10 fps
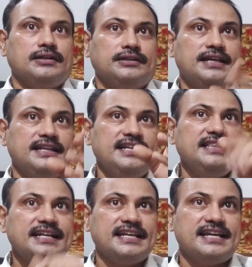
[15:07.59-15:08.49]
then in
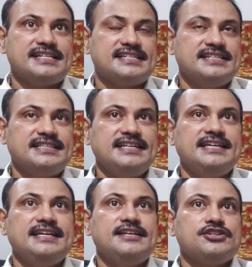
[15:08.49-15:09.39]
that case
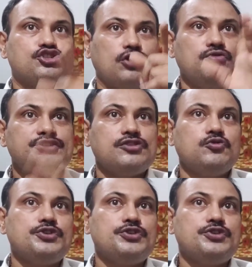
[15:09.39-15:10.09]
the solution